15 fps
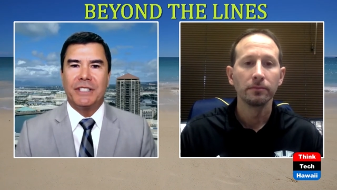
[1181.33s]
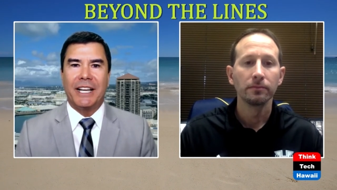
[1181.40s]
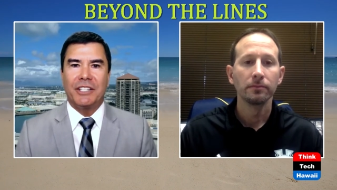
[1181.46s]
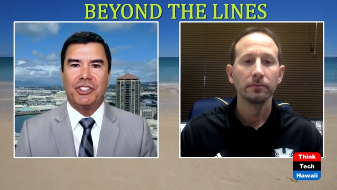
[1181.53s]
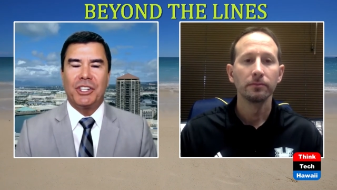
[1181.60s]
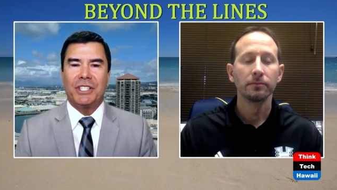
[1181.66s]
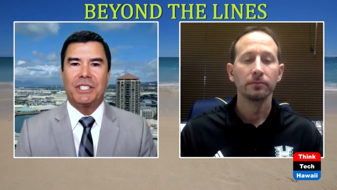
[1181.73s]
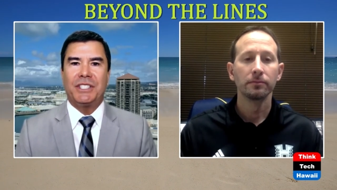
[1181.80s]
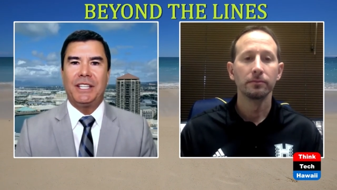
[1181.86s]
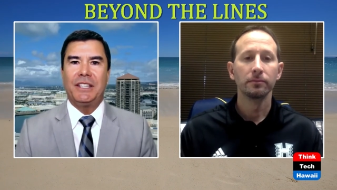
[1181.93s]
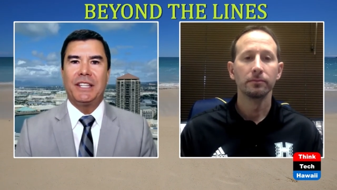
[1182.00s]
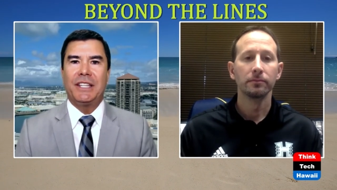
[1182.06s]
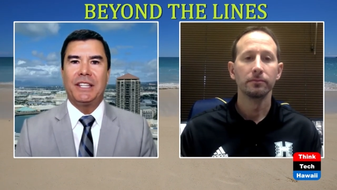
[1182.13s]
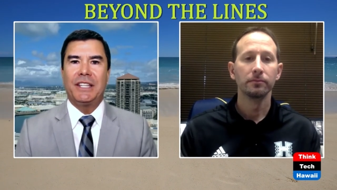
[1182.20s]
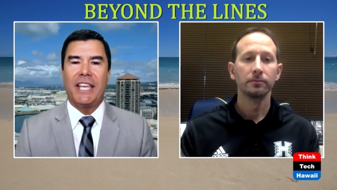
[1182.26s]
Speaker 1: not just
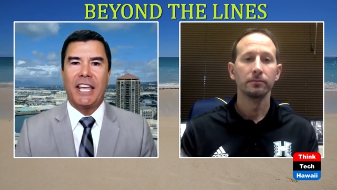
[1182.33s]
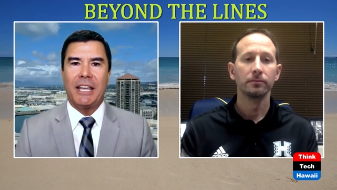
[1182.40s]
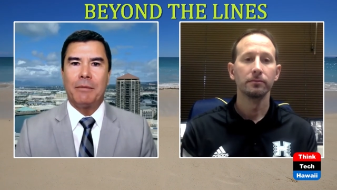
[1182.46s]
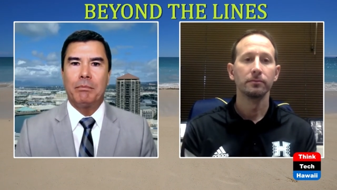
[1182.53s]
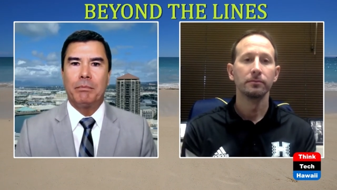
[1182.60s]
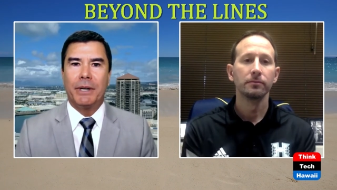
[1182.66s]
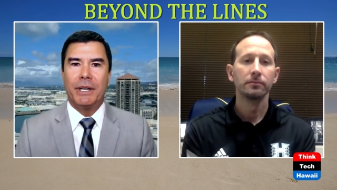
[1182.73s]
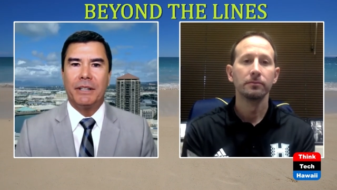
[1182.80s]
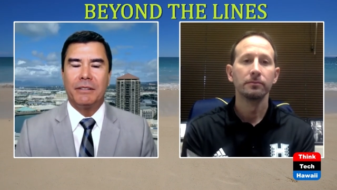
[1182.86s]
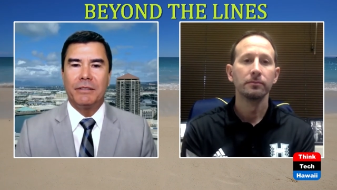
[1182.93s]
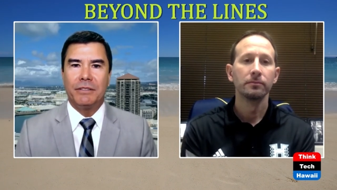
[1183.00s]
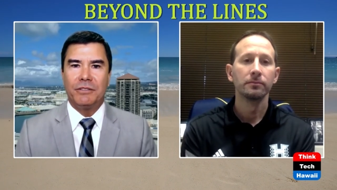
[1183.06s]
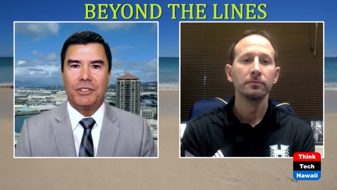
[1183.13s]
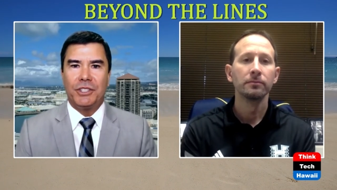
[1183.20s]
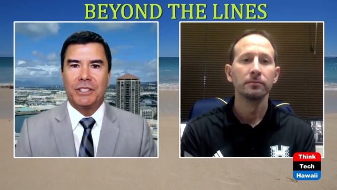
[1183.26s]
in the game, but
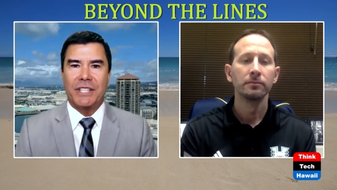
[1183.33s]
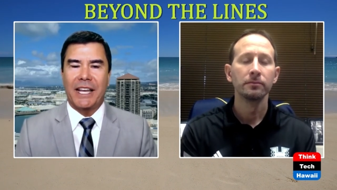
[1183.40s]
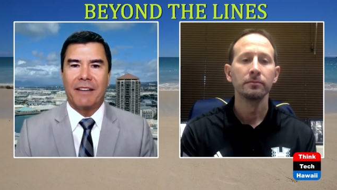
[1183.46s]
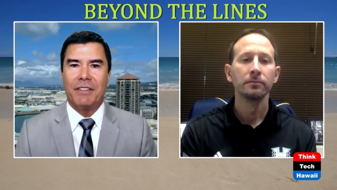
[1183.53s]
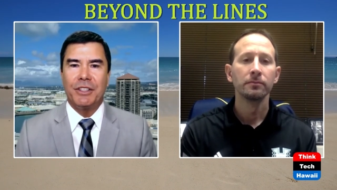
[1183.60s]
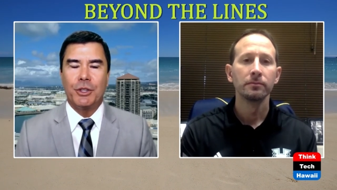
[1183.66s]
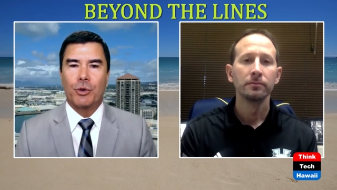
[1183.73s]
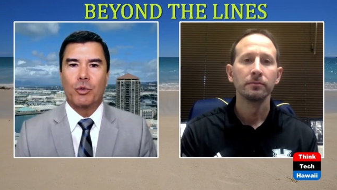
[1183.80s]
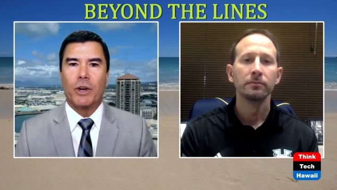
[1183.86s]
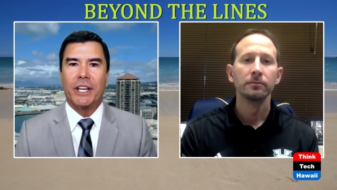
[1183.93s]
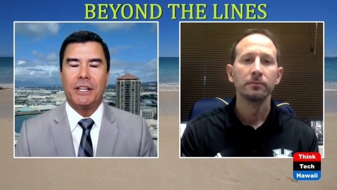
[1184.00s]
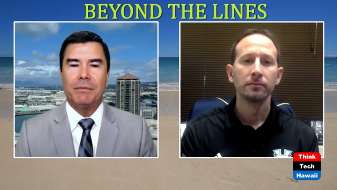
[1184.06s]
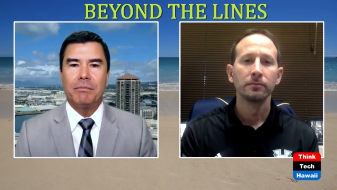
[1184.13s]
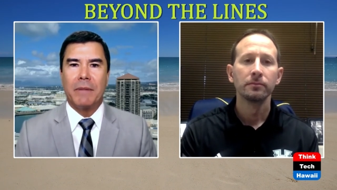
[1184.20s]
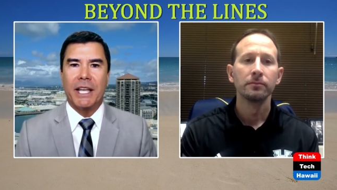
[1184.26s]
just having the
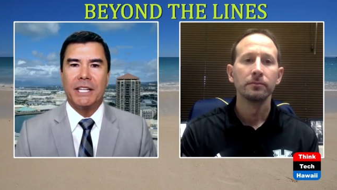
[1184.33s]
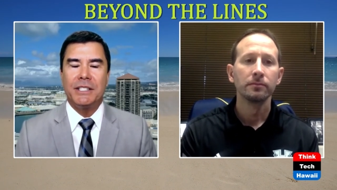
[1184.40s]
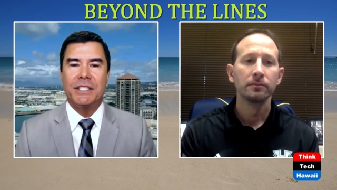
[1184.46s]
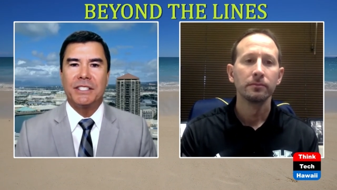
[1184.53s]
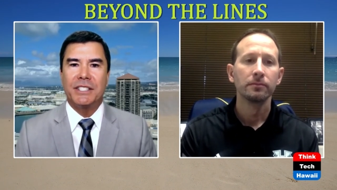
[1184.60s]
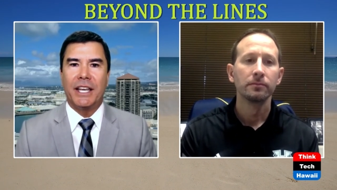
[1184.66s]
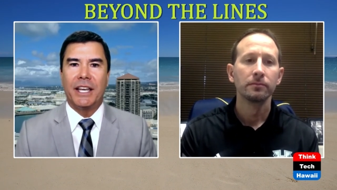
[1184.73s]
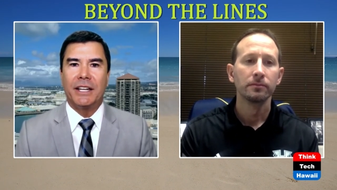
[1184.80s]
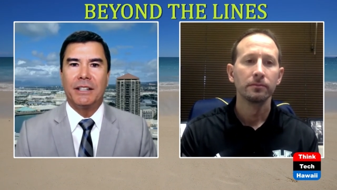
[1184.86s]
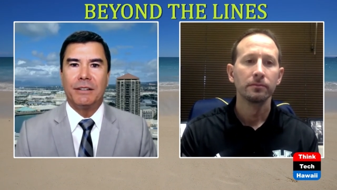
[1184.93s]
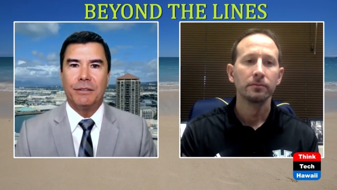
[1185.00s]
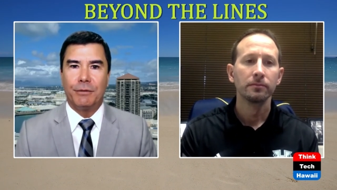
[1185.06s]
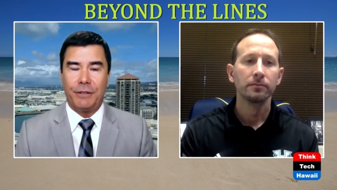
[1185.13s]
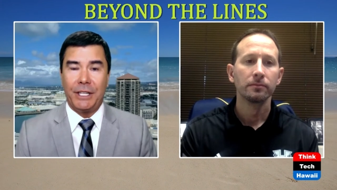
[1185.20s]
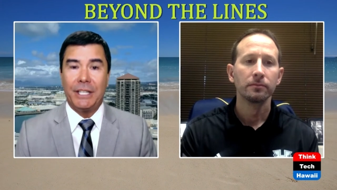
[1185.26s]
right mindset
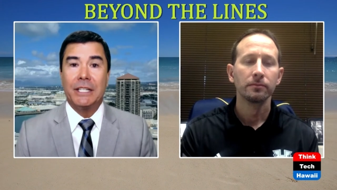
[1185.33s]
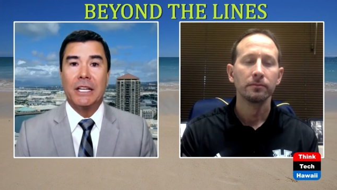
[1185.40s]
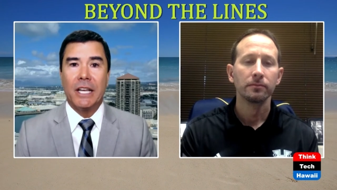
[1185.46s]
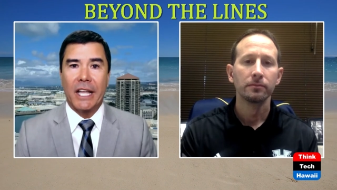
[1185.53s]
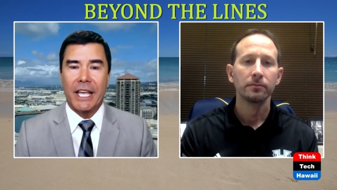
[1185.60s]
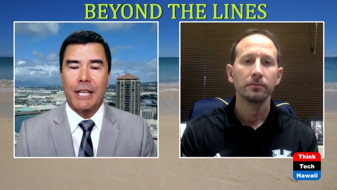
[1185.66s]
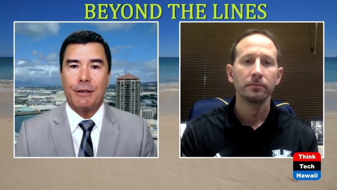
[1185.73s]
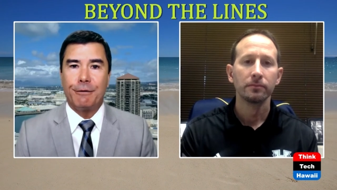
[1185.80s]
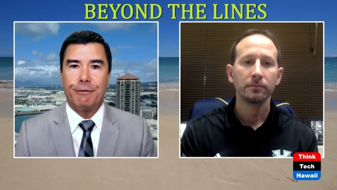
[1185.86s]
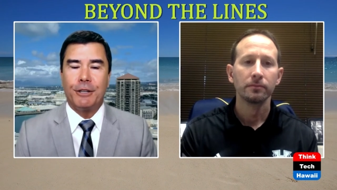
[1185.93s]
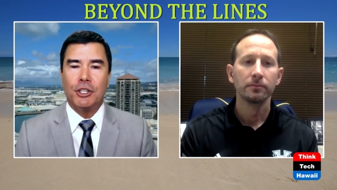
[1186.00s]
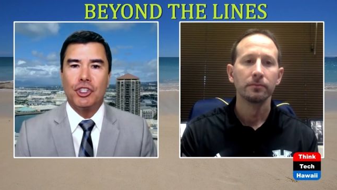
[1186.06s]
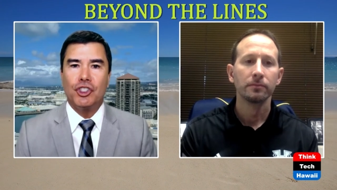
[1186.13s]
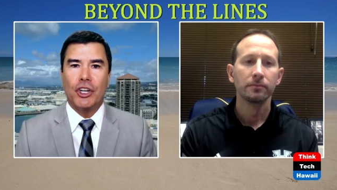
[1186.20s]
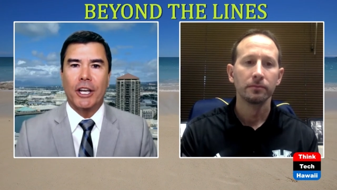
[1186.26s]
in
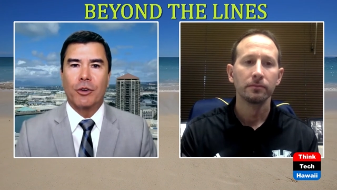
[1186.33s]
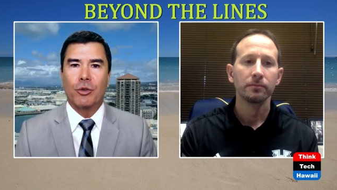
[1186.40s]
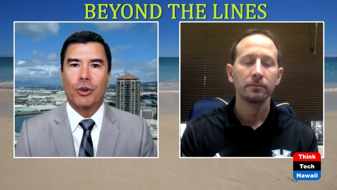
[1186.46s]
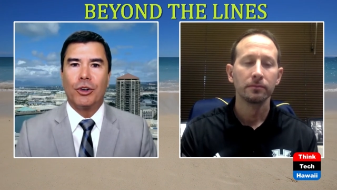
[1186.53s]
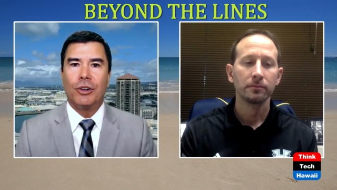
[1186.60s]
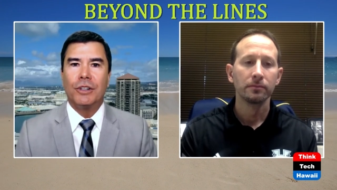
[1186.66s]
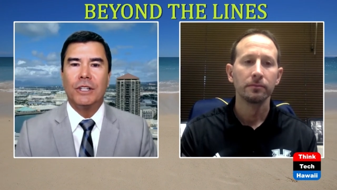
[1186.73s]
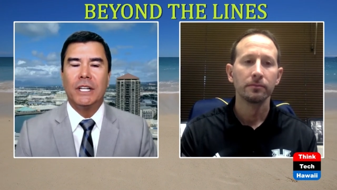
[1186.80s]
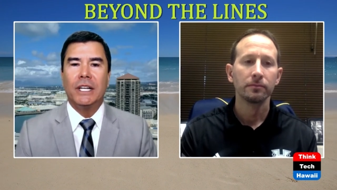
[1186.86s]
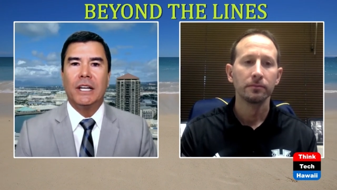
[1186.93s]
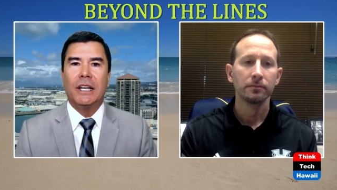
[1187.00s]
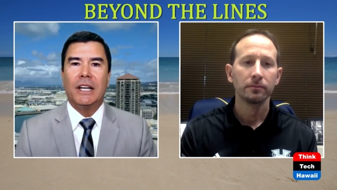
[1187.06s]
life in general.